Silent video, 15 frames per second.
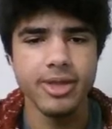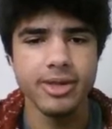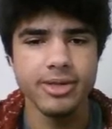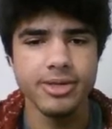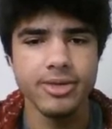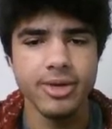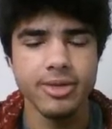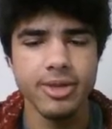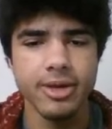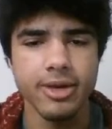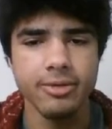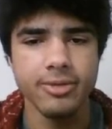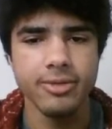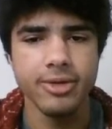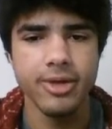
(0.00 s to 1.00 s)
that, so like they
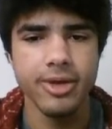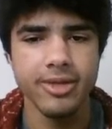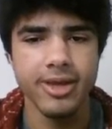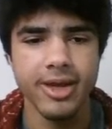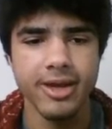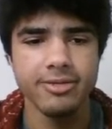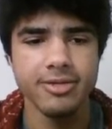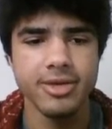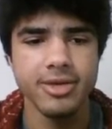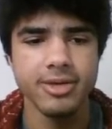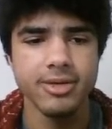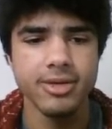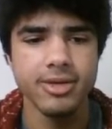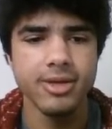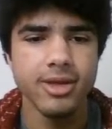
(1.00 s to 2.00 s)
don't feel like they have
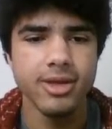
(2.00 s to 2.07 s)
to